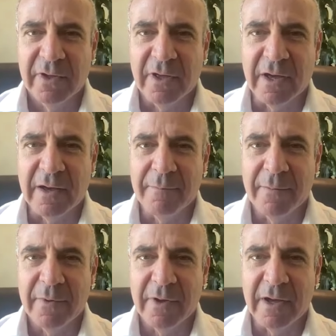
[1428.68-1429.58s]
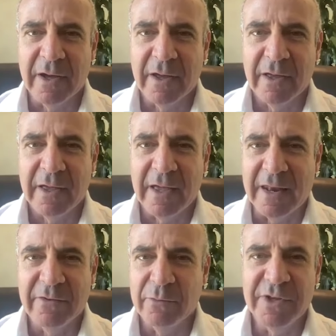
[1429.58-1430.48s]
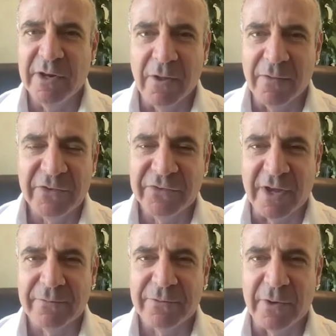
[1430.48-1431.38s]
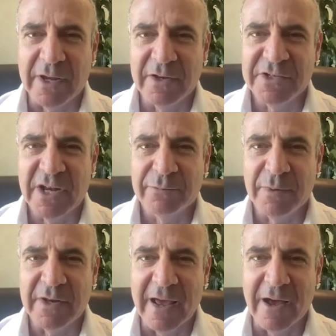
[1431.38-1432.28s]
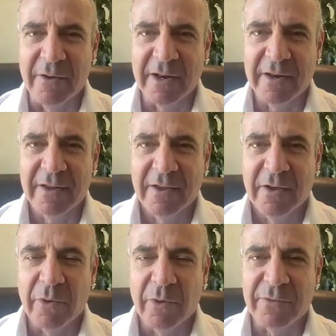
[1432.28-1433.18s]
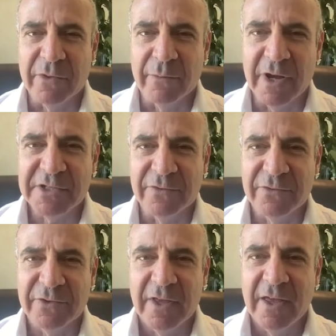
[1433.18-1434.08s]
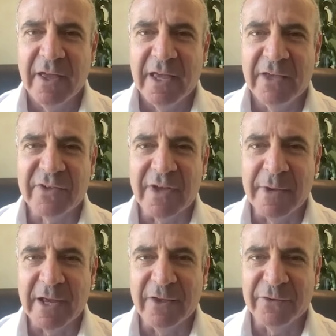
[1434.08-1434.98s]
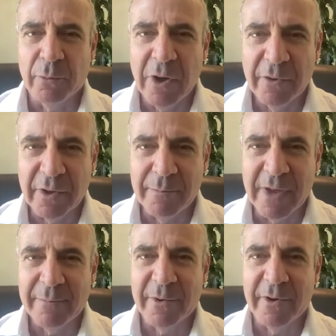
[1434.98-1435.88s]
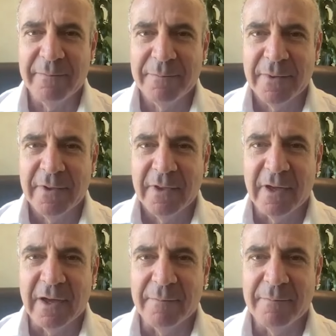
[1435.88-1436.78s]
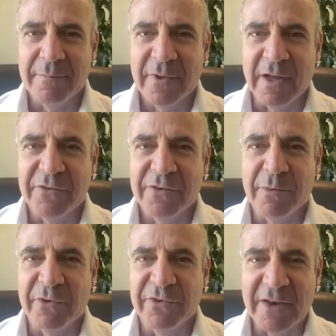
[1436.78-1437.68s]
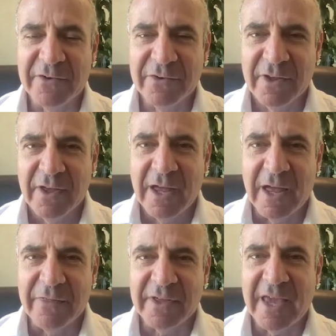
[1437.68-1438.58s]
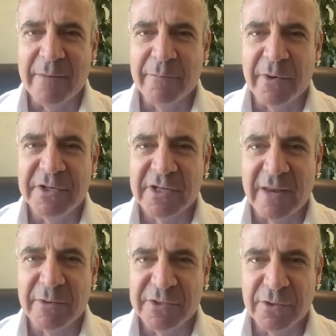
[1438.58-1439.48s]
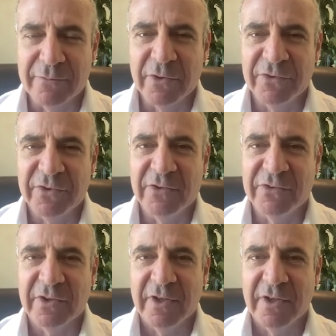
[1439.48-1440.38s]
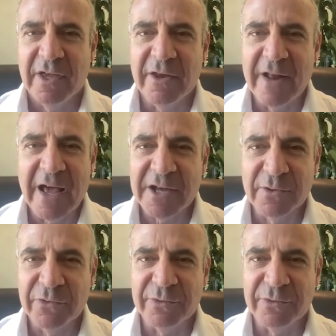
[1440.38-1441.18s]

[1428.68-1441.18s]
and who did all this stuff trying to chase me down and working for the Russians, he's coming as a welcome member to present at the Cambridge University's International